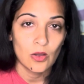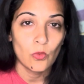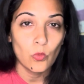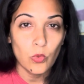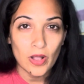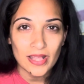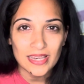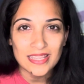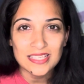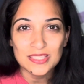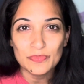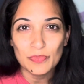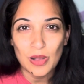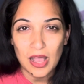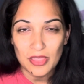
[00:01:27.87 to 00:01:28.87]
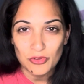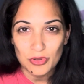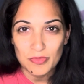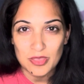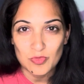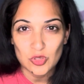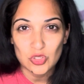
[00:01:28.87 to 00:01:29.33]
What is bothering
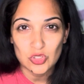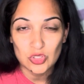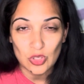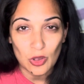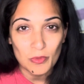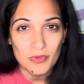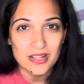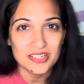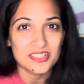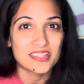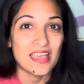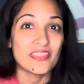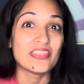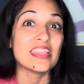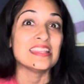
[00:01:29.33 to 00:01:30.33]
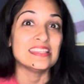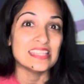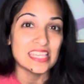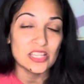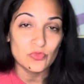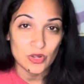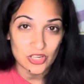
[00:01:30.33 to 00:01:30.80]
people so much that they
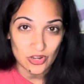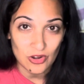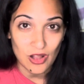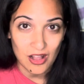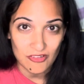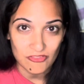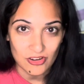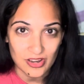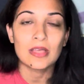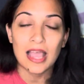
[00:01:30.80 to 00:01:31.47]
need what you're offering?